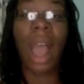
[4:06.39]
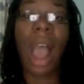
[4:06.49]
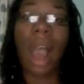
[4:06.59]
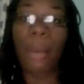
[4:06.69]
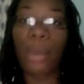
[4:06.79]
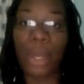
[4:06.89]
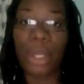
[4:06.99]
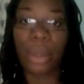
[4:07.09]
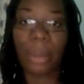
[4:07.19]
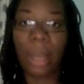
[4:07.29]
I'm a
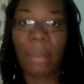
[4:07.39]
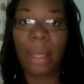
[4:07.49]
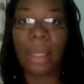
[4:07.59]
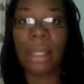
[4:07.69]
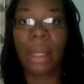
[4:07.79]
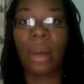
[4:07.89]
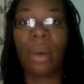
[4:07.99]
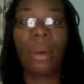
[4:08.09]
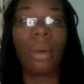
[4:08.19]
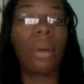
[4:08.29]
winter baby, so